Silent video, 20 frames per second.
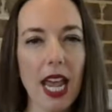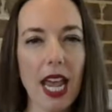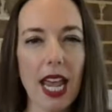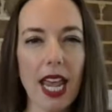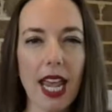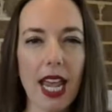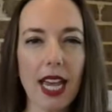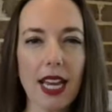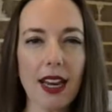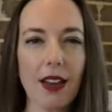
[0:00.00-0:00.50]

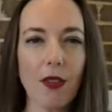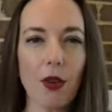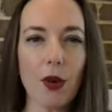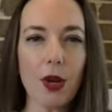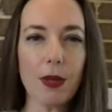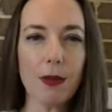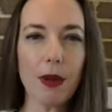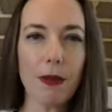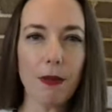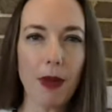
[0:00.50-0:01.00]
And I've
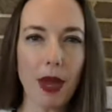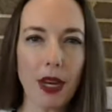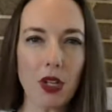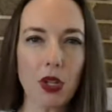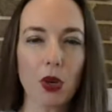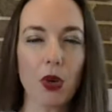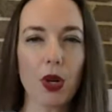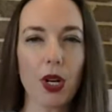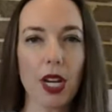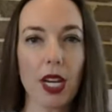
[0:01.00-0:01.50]
always been
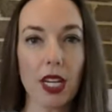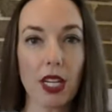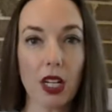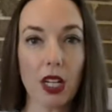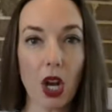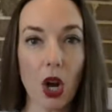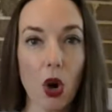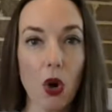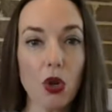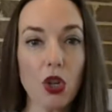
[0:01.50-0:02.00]
mentoring and
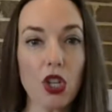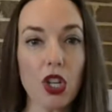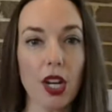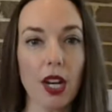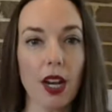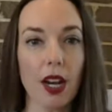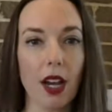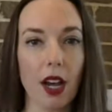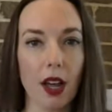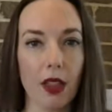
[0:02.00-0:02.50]

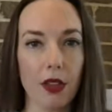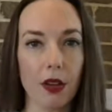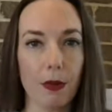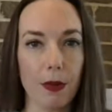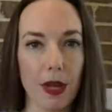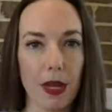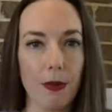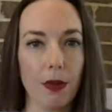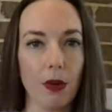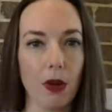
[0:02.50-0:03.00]
coaching other
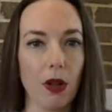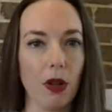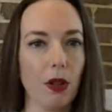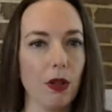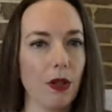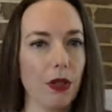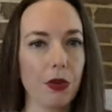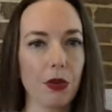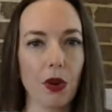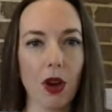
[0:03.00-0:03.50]

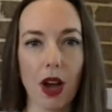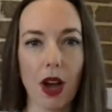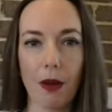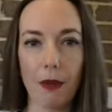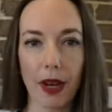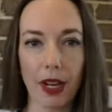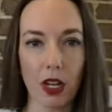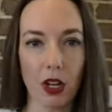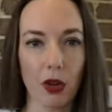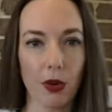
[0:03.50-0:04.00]
people throughout
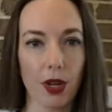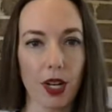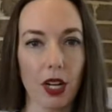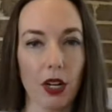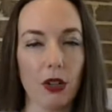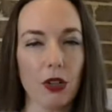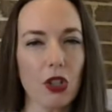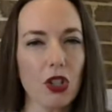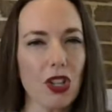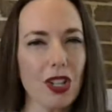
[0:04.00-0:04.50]
my
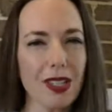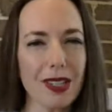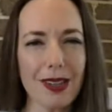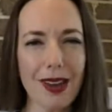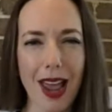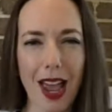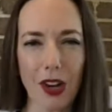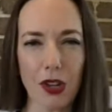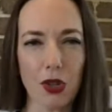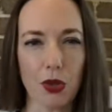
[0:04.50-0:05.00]
career, just
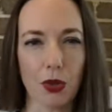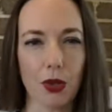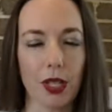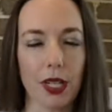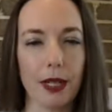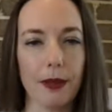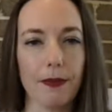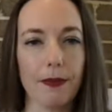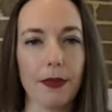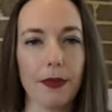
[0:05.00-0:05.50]

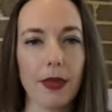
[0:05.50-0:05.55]
naturally.